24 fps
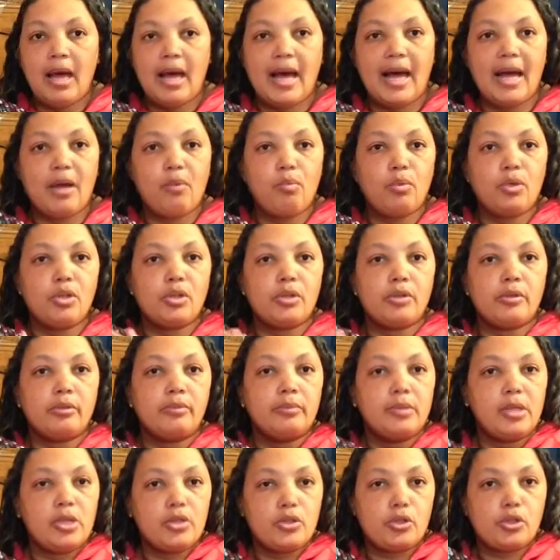I will
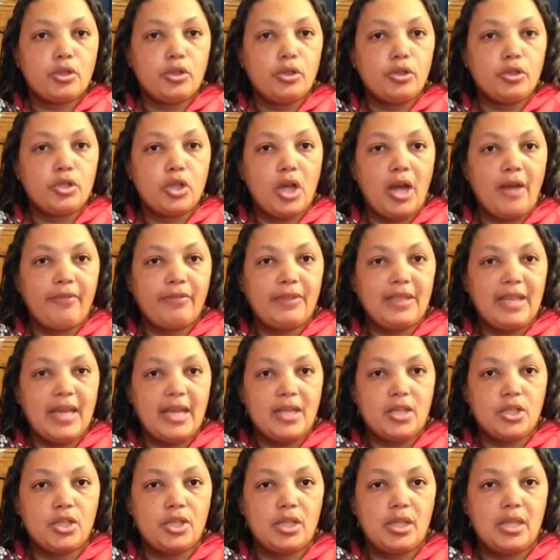serge off the
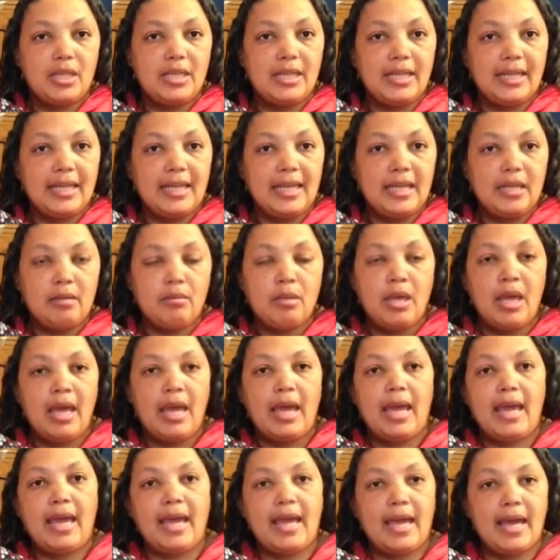edges of the dickie
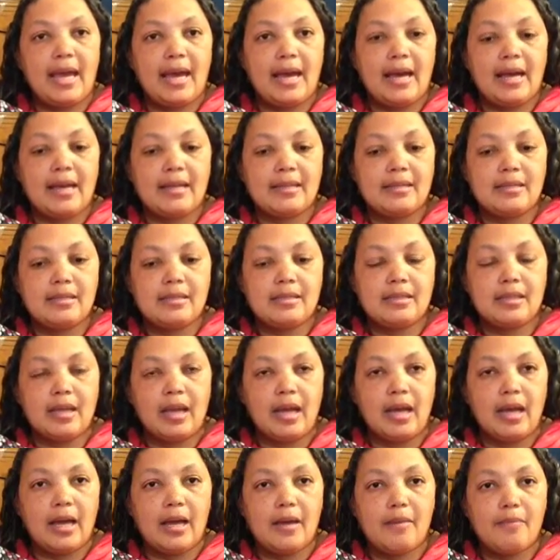and
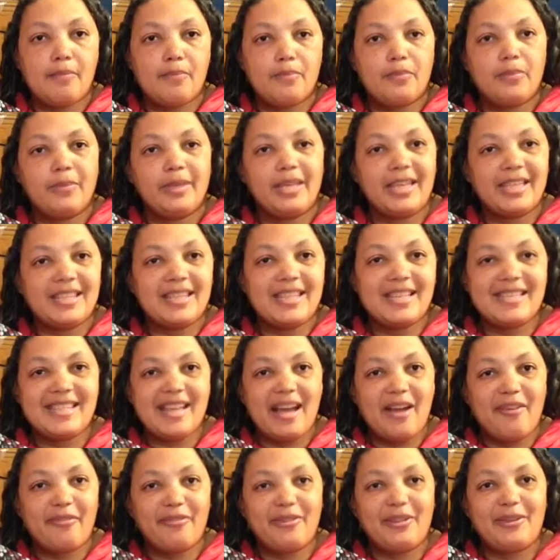get this
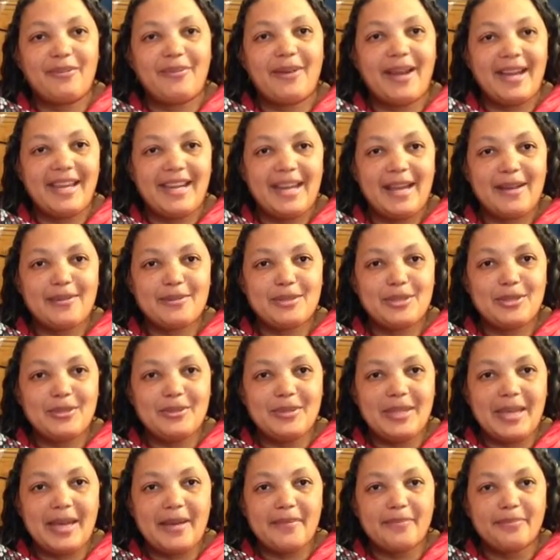outfit right out
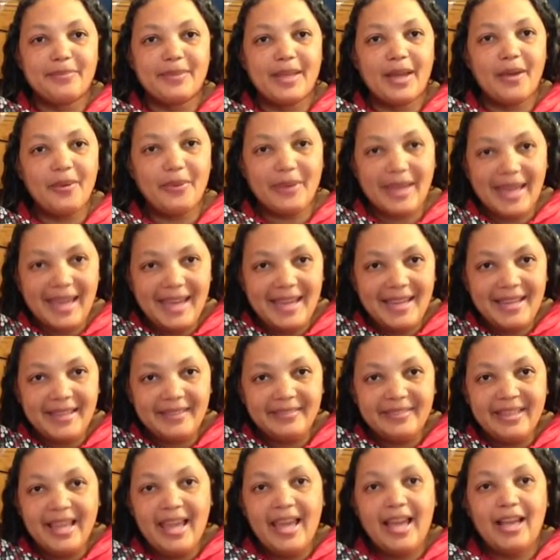to you. Okay?
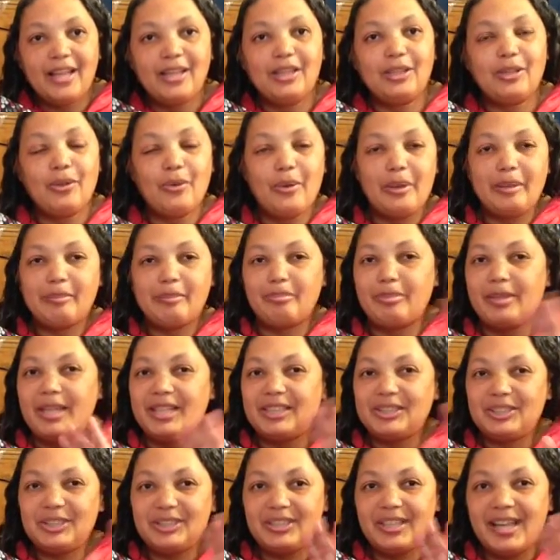Lord
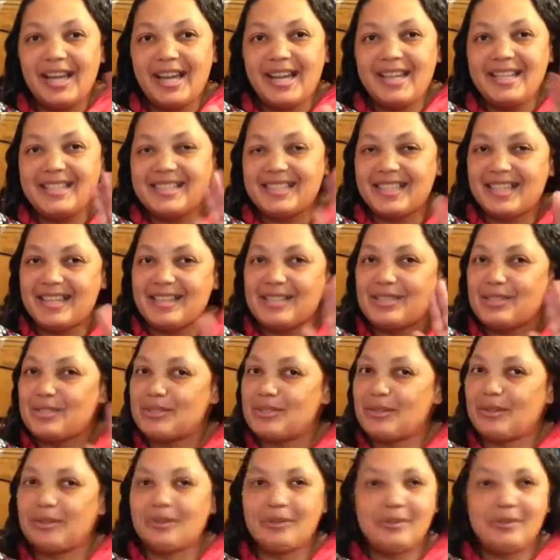bless you guys, and Solo